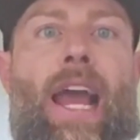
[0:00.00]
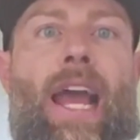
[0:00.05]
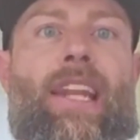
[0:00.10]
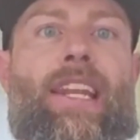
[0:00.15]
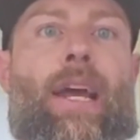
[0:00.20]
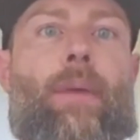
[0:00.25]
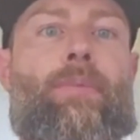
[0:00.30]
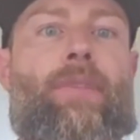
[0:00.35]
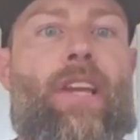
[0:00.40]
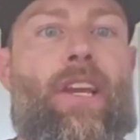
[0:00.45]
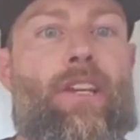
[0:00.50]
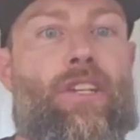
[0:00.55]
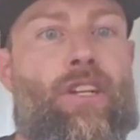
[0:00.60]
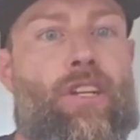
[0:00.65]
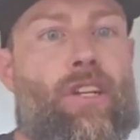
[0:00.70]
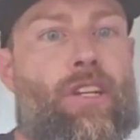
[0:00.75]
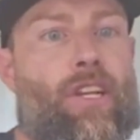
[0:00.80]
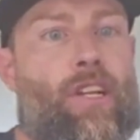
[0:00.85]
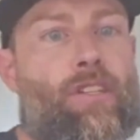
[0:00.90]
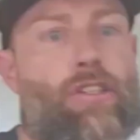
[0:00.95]

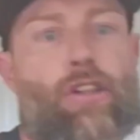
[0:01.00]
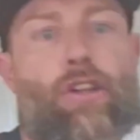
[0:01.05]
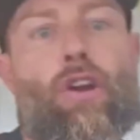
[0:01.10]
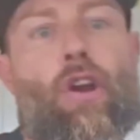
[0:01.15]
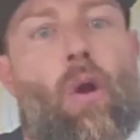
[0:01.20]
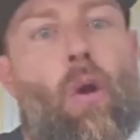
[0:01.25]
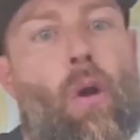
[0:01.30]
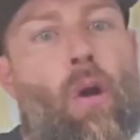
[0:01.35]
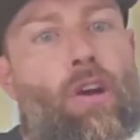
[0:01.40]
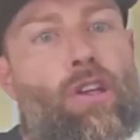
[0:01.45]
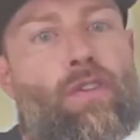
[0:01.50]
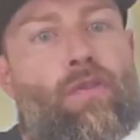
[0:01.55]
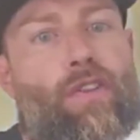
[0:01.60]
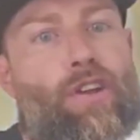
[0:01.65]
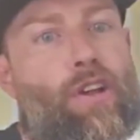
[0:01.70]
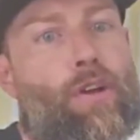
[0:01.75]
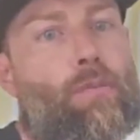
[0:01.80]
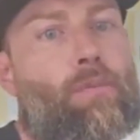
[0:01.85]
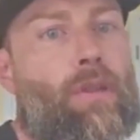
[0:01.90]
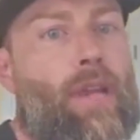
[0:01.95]
adaptation is the cause for
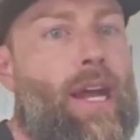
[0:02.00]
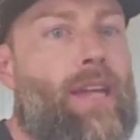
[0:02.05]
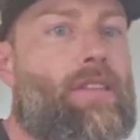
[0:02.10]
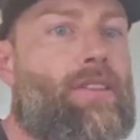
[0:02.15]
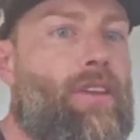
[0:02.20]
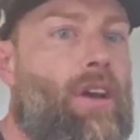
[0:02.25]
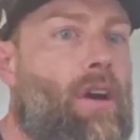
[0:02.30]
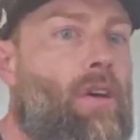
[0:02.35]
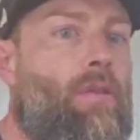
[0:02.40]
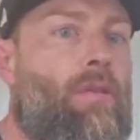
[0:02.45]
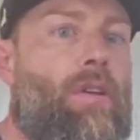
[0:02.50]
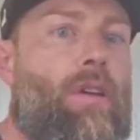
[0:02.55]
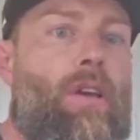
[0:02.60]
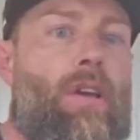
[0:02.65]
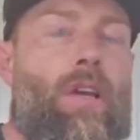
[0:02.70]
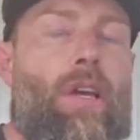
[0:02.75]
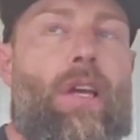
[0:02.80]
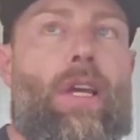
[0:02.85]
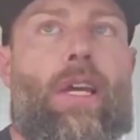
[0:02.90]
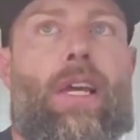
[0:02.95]
your plateau.
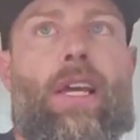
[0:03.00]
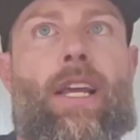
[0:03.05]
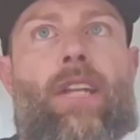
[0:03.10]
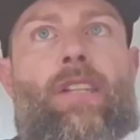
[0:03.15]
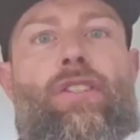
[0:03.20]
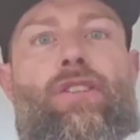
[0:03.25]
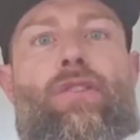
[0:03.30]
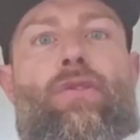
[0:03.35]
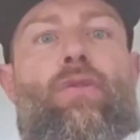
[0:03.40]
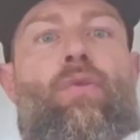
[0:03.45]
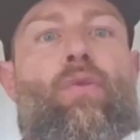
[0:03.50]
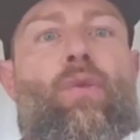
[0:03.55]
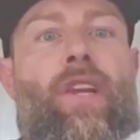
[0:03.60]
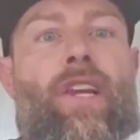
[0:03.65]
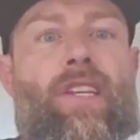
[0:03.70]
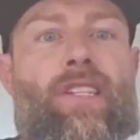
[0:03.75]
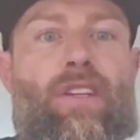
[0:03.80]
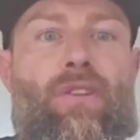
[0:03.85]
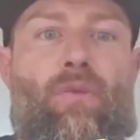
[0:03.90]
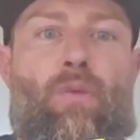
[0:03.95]
It's the
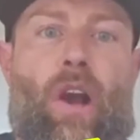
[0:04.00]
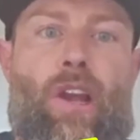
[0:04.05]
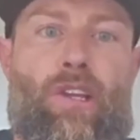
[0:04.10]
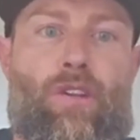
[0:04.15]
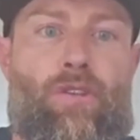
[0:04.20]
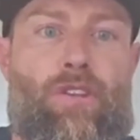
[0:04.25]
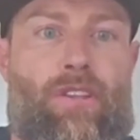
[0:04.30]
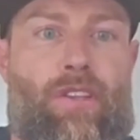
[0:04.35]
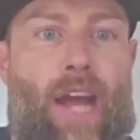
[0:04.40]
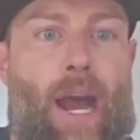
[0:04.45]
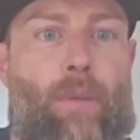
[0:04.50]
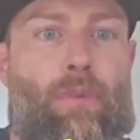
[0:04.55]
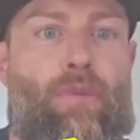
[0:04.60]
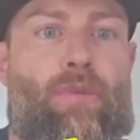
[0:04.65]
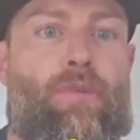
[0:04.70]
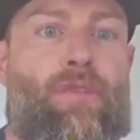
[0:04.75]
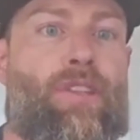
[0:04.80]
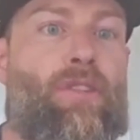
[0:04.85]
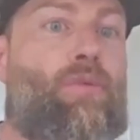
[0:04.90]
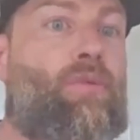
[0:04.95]
reason why you stop
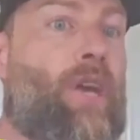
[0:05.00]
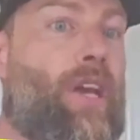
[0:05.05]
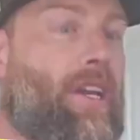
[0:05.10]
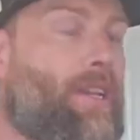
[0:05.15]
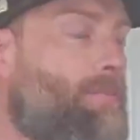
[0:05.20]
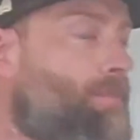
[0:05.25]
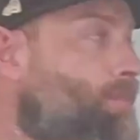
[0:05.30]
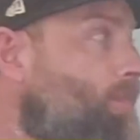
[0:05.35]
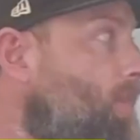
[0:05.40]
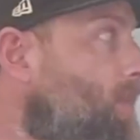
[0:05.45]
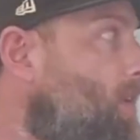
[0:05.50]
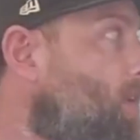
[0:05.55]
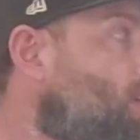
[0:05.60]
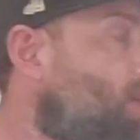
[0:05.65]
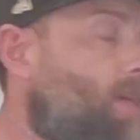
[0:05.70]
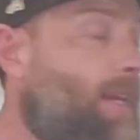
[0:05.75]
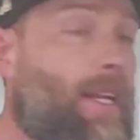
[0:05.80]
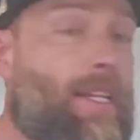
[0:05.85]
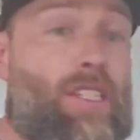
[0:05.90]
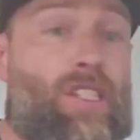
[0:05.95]
losing weight.
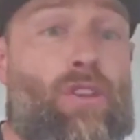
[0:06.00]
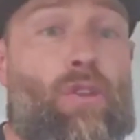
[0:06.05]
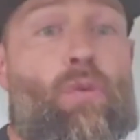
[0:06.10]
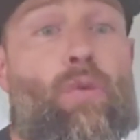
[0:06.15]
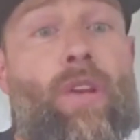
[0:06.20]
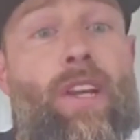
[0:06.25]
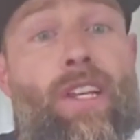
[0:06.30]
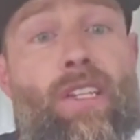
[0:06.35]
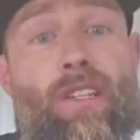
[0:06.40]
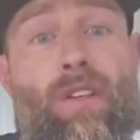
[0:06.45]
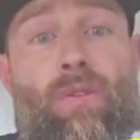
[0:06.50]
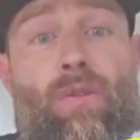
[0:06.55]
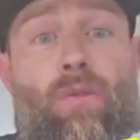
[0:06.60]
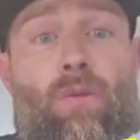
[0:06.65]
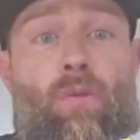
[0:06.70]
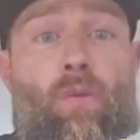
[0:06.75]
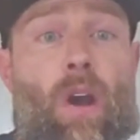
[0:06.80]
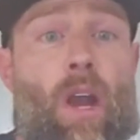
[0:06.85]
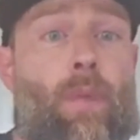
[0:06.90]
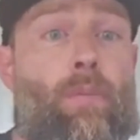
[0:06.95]
It's the
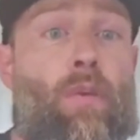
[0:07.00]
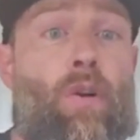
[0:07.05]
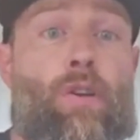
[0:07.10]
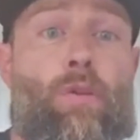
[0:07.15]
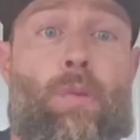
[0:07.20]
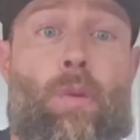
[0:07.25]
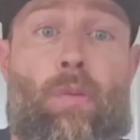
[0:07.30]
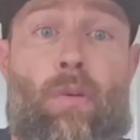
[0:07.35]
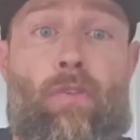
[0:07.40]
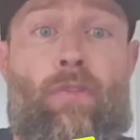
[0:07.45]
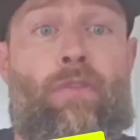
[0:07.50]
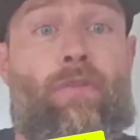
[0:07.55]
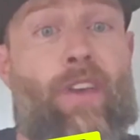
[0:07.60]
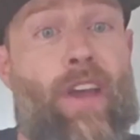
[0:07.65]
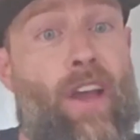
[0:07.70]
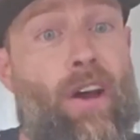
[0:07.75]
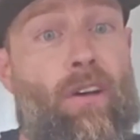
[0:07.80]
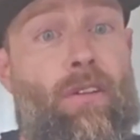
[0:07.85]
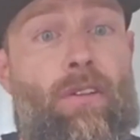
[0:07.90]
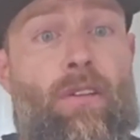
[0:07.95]
reason why most people
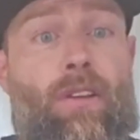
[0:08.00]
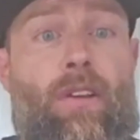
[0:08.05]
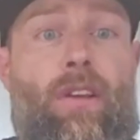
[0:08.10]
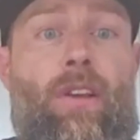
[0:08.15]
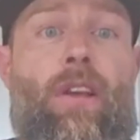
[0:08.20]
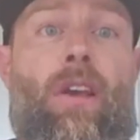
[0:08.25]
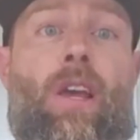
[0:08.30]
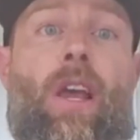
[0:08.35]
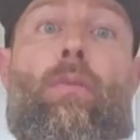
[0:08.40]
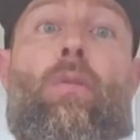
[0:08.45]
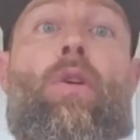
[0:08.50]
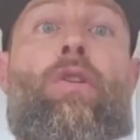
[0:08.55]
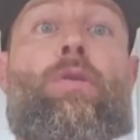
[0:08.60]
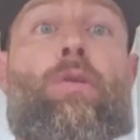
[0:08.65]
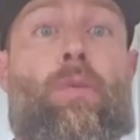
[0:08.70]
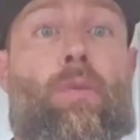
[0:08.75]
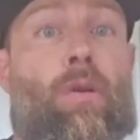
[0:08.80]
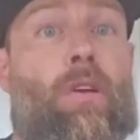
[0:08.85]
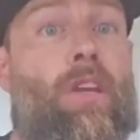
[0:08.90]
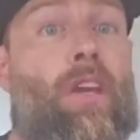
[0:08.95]
fail and
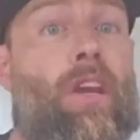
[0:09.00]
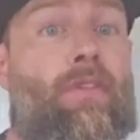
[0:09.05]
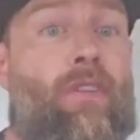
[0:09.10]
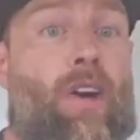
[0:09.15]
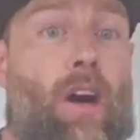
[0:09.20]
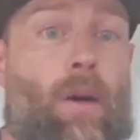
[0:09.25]
most people give